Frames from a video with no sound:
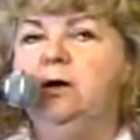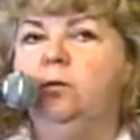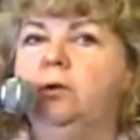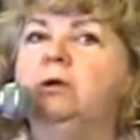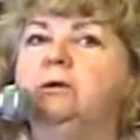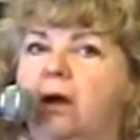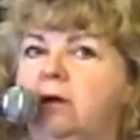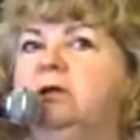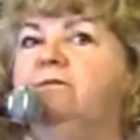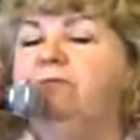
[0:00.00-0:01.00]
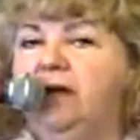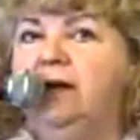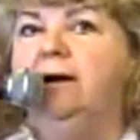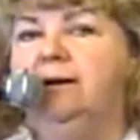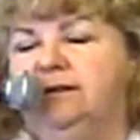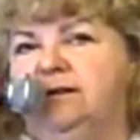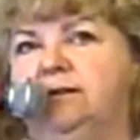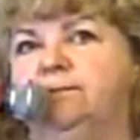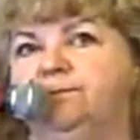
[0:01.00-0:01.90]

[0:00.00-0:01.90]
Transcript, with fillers: will not defeat us.